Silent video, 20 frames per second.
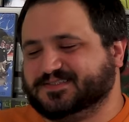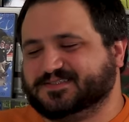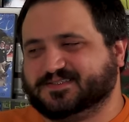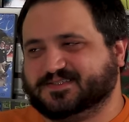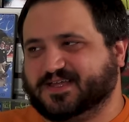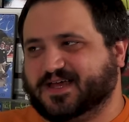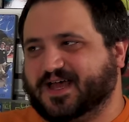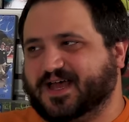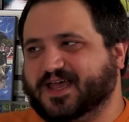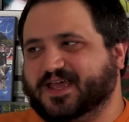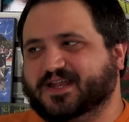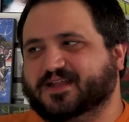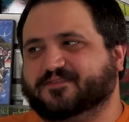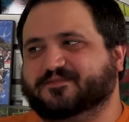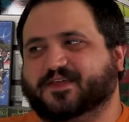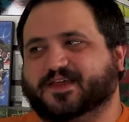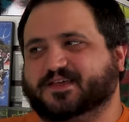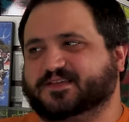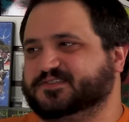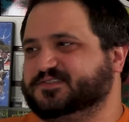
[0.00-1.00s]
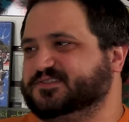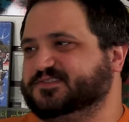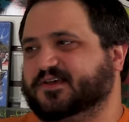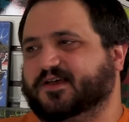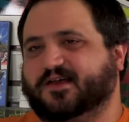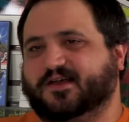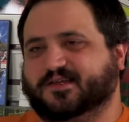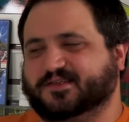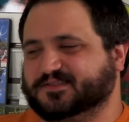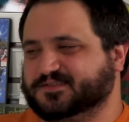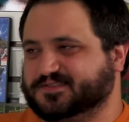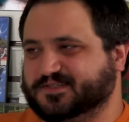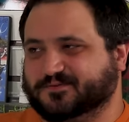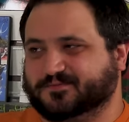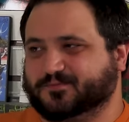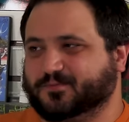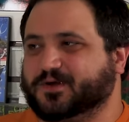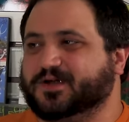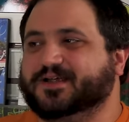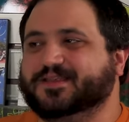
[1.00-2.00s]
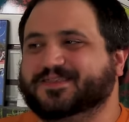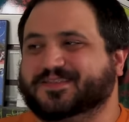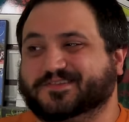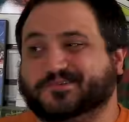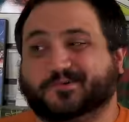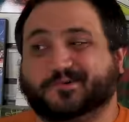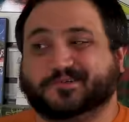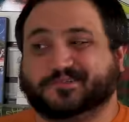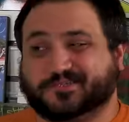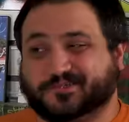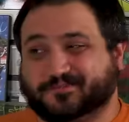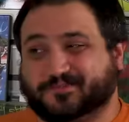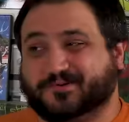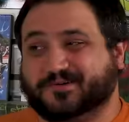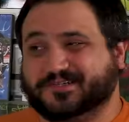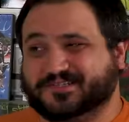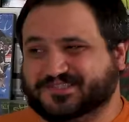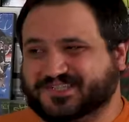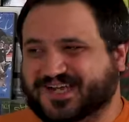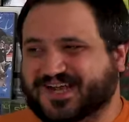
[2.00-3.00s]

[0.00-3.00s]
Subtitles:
this violence is the height wise, of like Saw. So we're in the torture porn